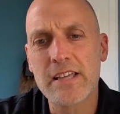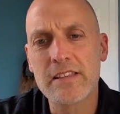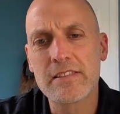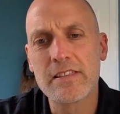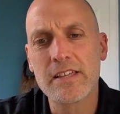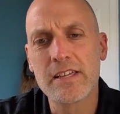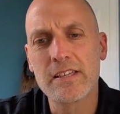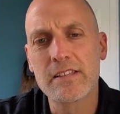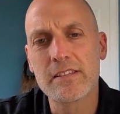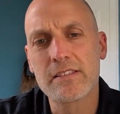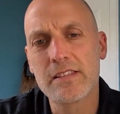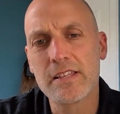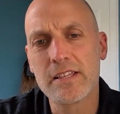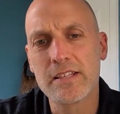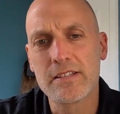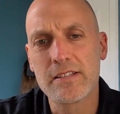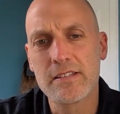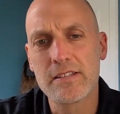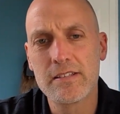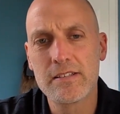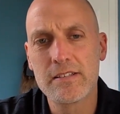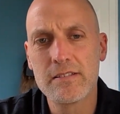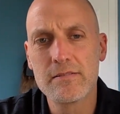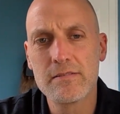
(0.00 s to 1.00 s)
I think that
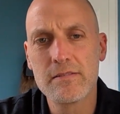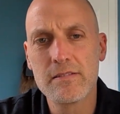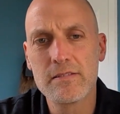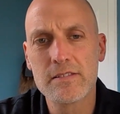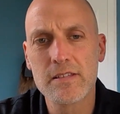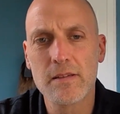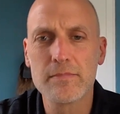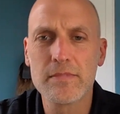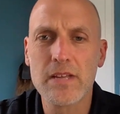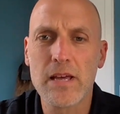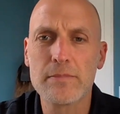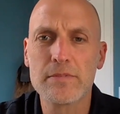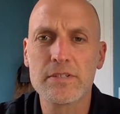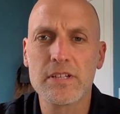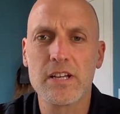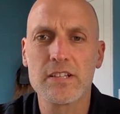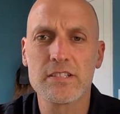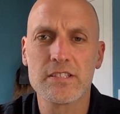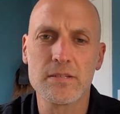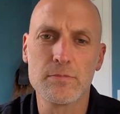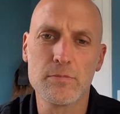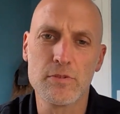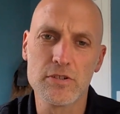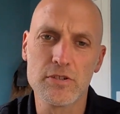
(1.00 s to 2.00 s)
sometimes
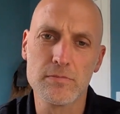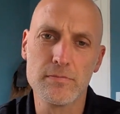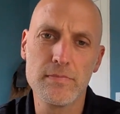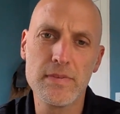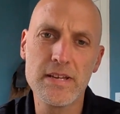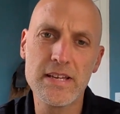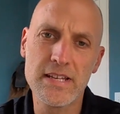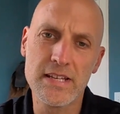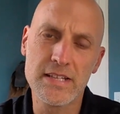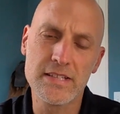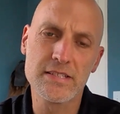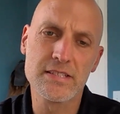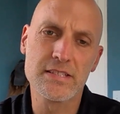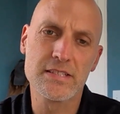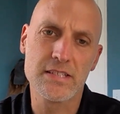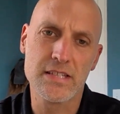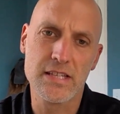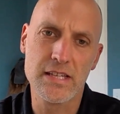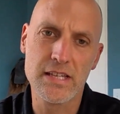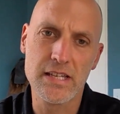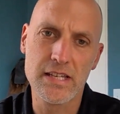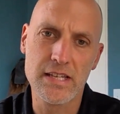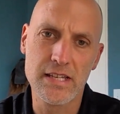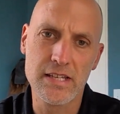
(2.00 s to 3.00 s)
customers miss
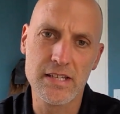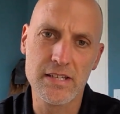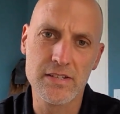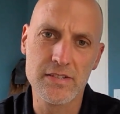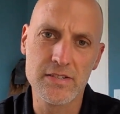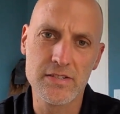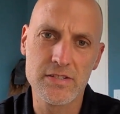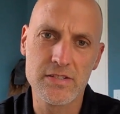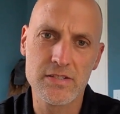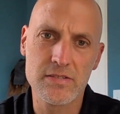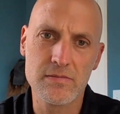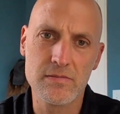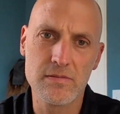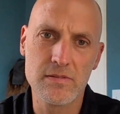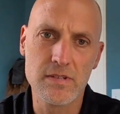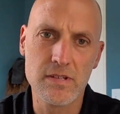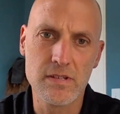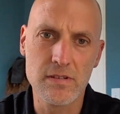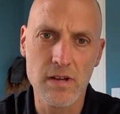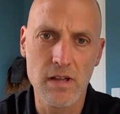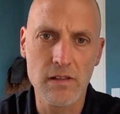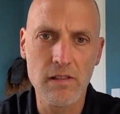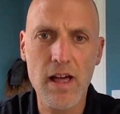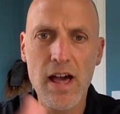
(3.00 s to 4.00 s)
is
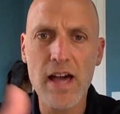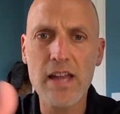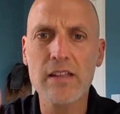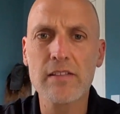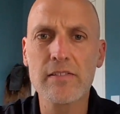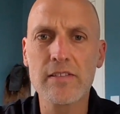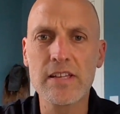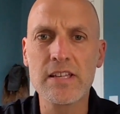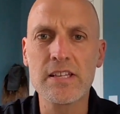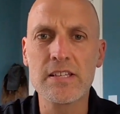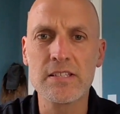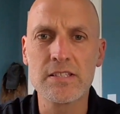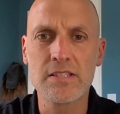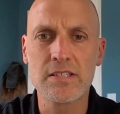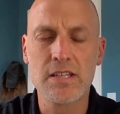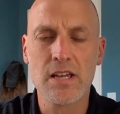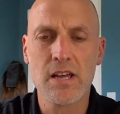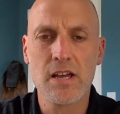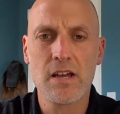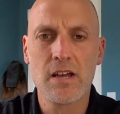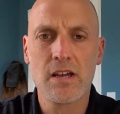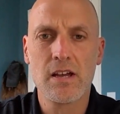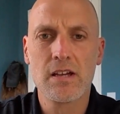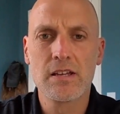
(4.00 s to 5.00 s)
a lot of these
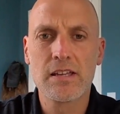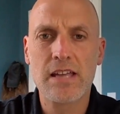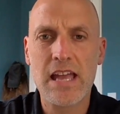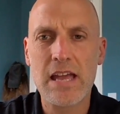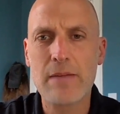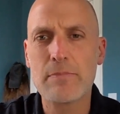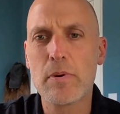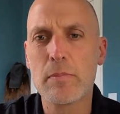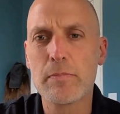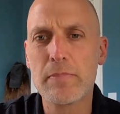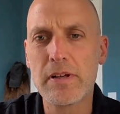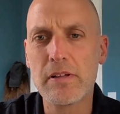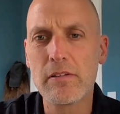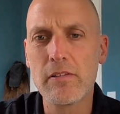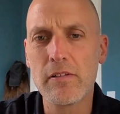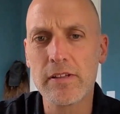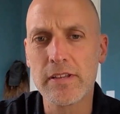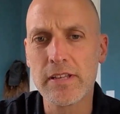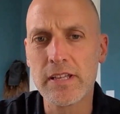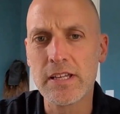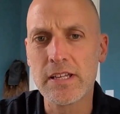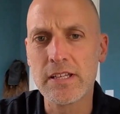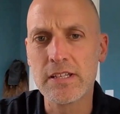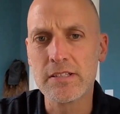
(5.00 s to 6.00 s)

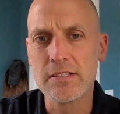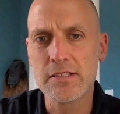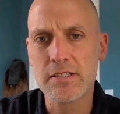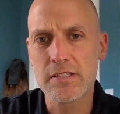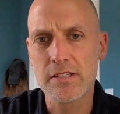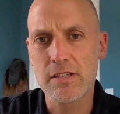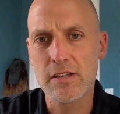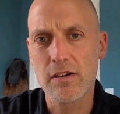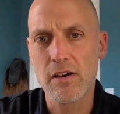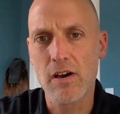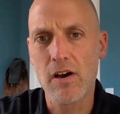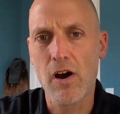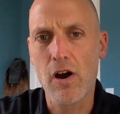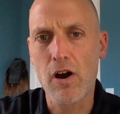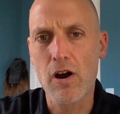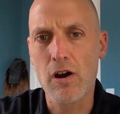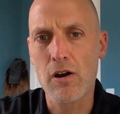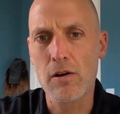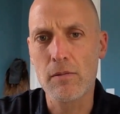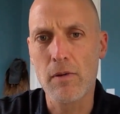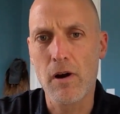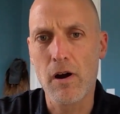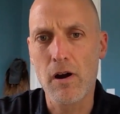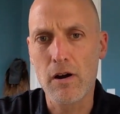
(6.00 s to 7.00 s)
capabilities
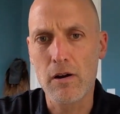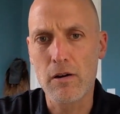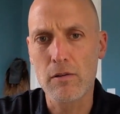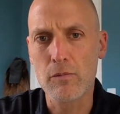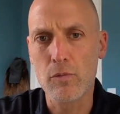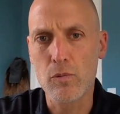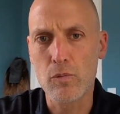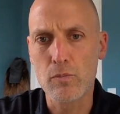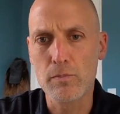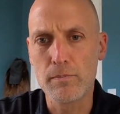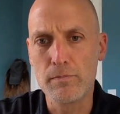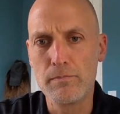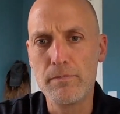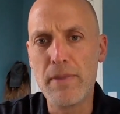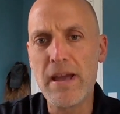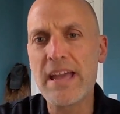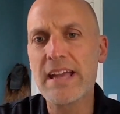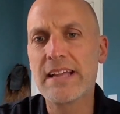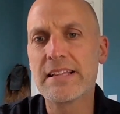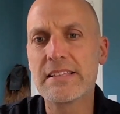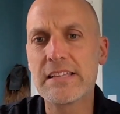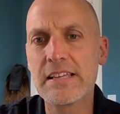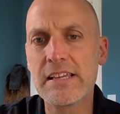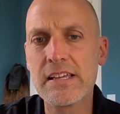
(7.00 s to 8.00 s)
are
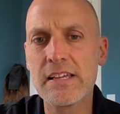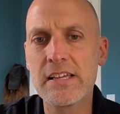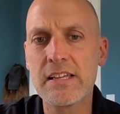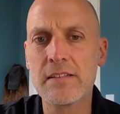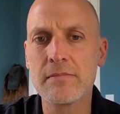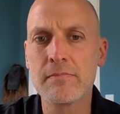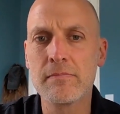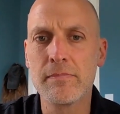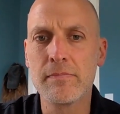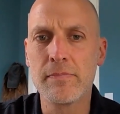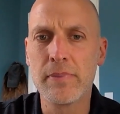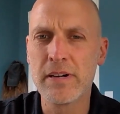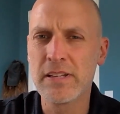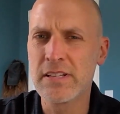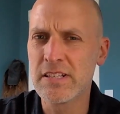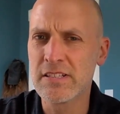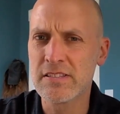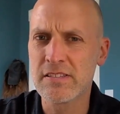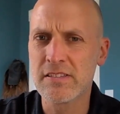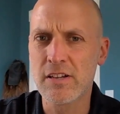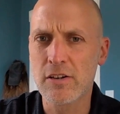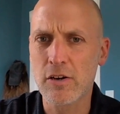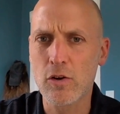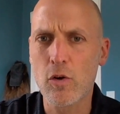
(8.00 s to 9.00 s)
baked in,
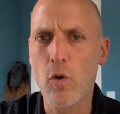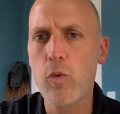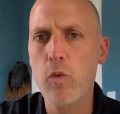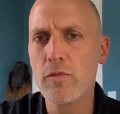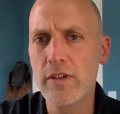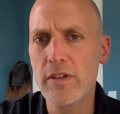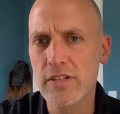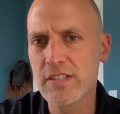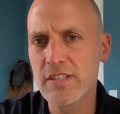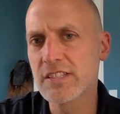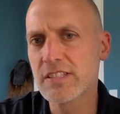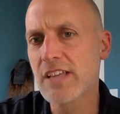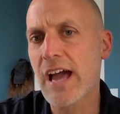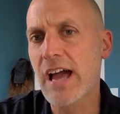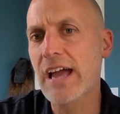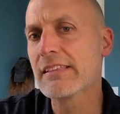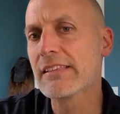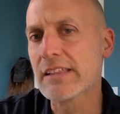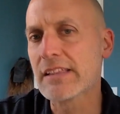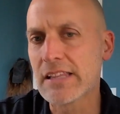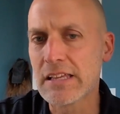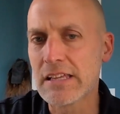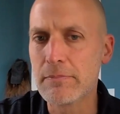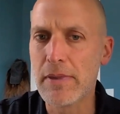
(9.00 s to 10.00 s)
but they're
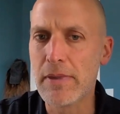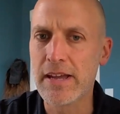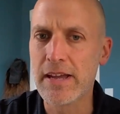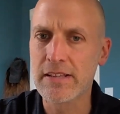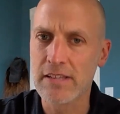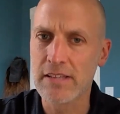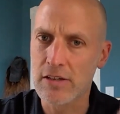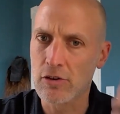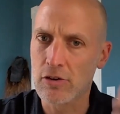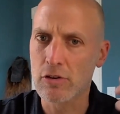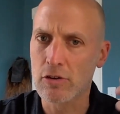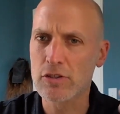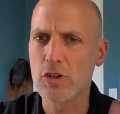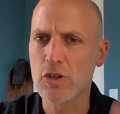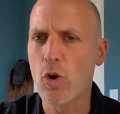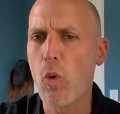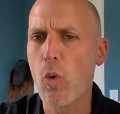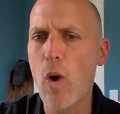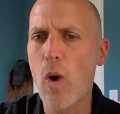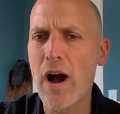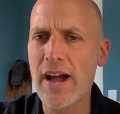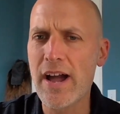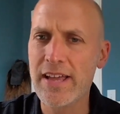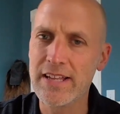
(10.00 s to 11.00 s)
silently baked in, or it's
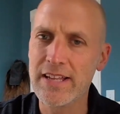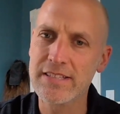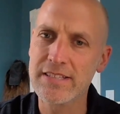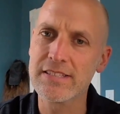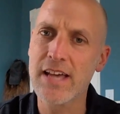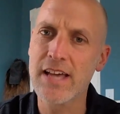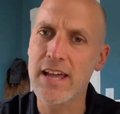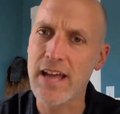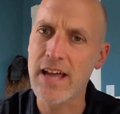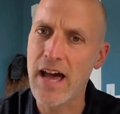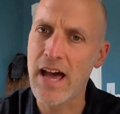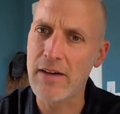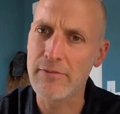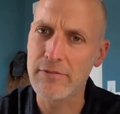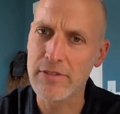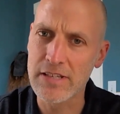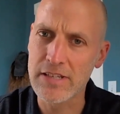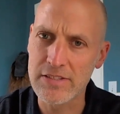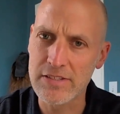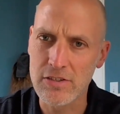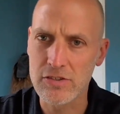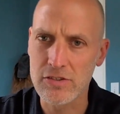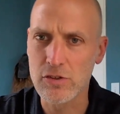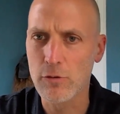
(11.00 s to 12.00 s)
quiet. It's not
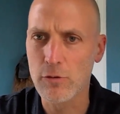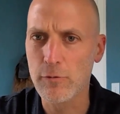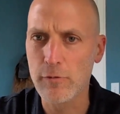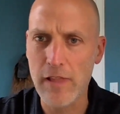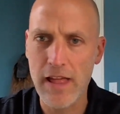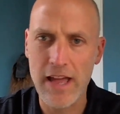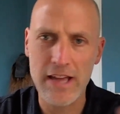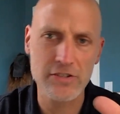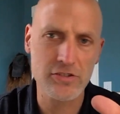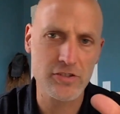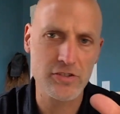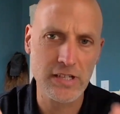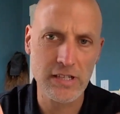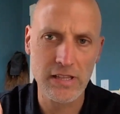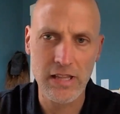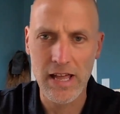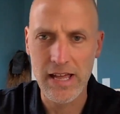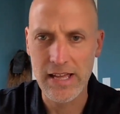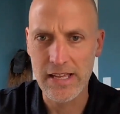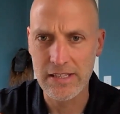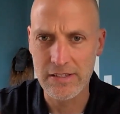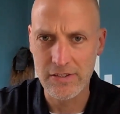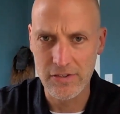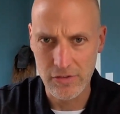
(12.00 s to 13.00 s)
obvious. There's no flashing
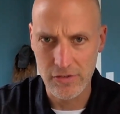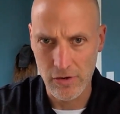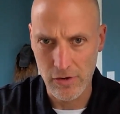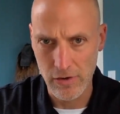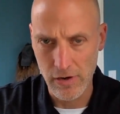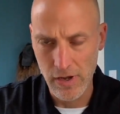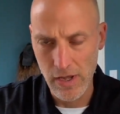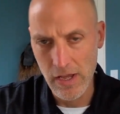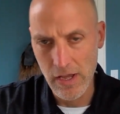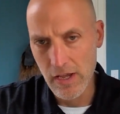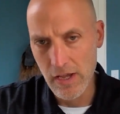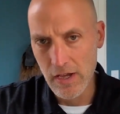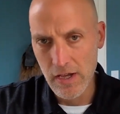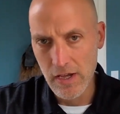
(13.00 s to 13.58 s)
lights or